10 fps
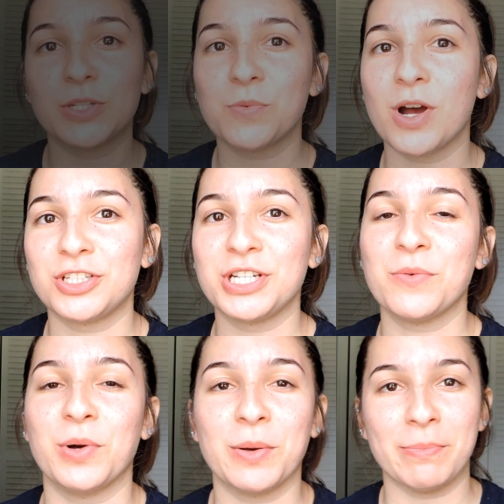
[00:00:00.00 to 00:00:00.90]
that's watching
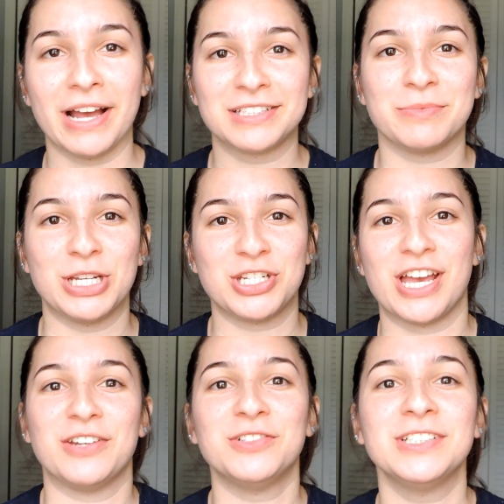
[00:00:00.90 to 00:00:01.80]
and welcome back to my
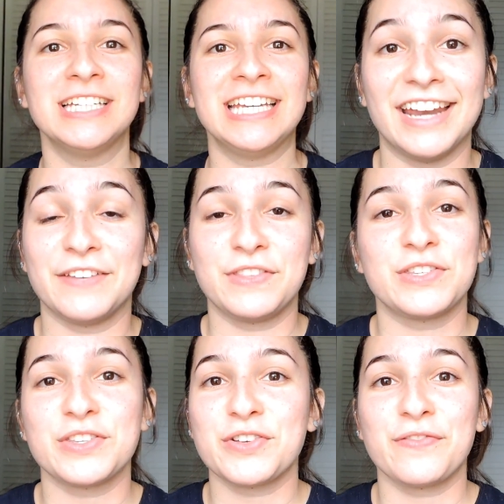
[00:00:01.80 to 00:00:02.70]
channel. And if
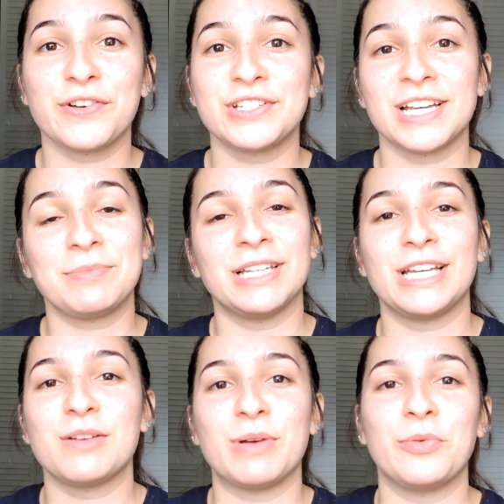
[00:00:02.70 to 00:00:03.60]
this is your first time
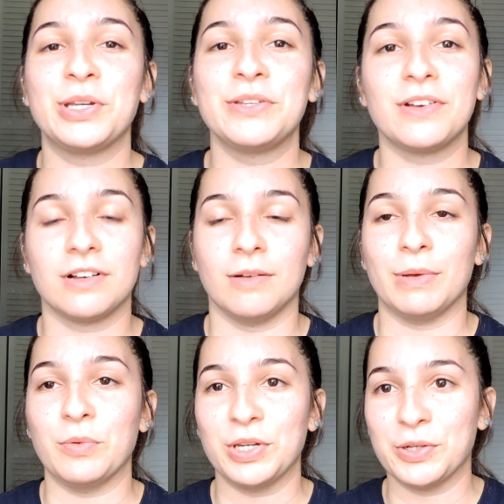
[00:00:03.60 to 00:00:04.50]
clicking on my
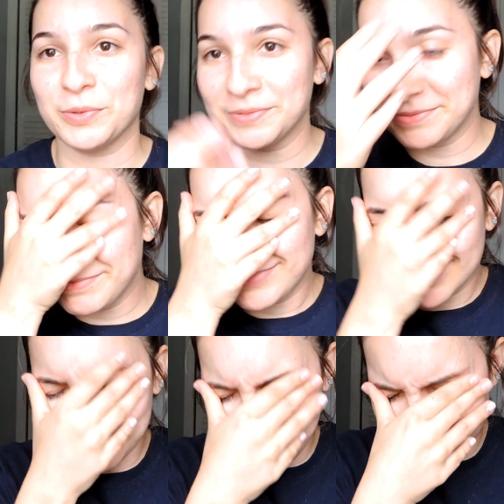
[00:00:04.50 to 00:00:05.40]
video,
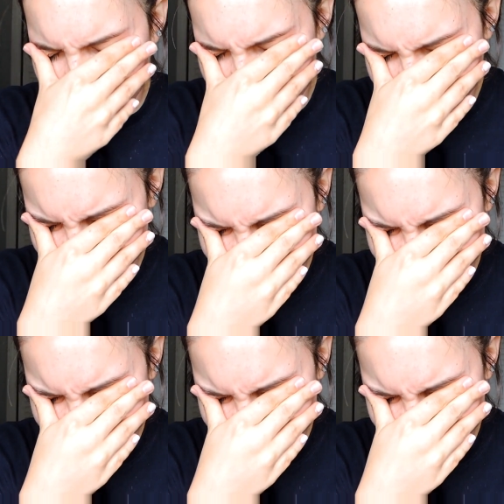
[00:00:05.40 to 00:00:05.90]
oh my god.